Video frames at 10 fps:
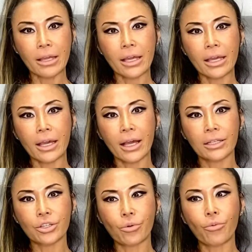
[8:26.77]

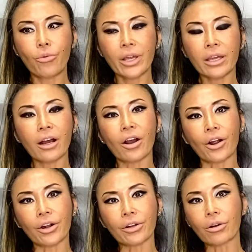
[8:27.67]
And we
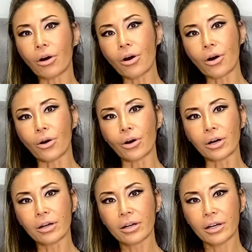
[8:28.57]
are
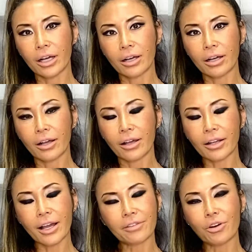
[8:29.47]
all
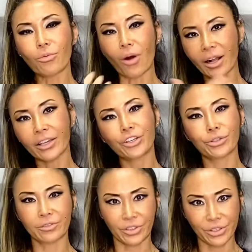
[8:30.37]
kind of a walking
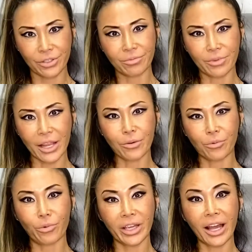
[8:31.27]
universe, right?
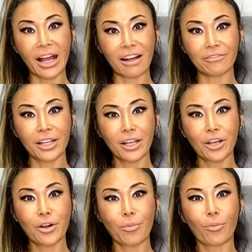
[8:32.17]
We have
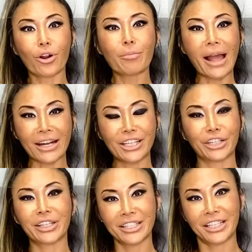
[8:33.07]
more
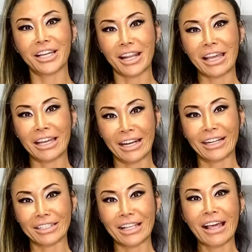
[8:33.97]
bacteria DNA in
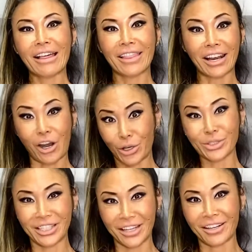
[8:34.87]
us than our own
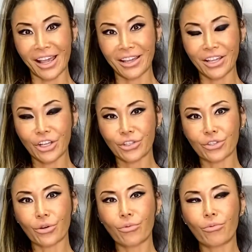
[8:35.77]
DNA.
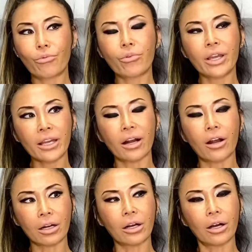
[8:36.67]
So we
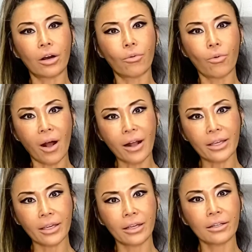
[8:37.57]
are a
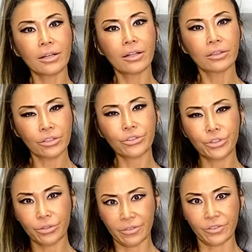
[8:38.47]
walking little
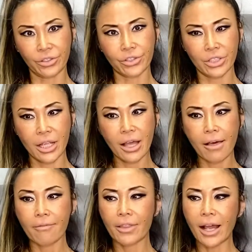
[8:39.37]
universe
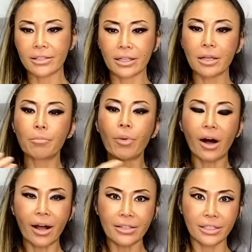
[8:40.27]
that's a
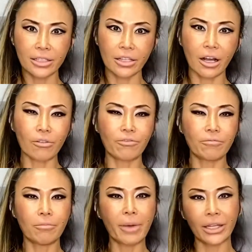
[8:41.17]
composite of
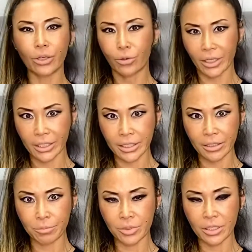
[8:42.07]
many
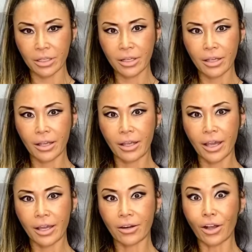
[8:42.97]
organisms
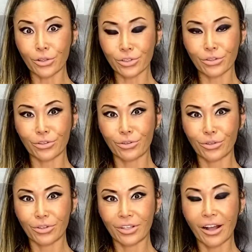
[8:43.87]
and also
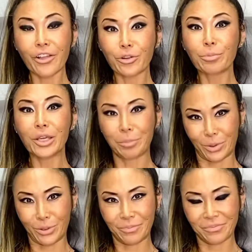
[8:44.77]
other
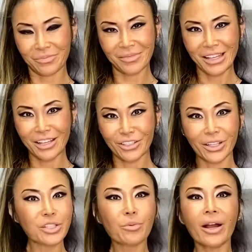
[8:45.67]
people. So
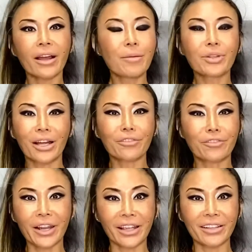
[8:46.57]
that's why I'm not
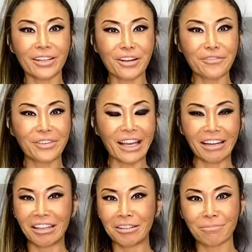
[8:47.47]
afraid of
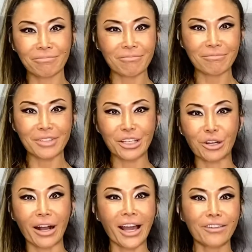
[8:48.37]
getting, you
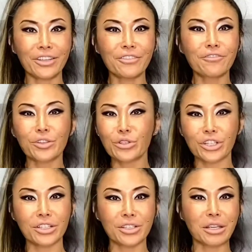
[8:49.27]
know, IV
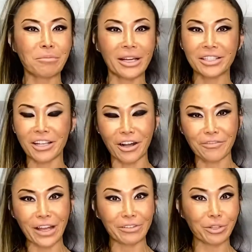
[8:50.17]
infusions in
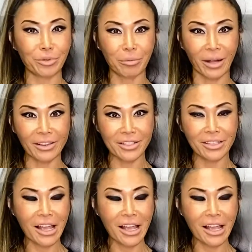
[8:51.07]
myself every 3 months.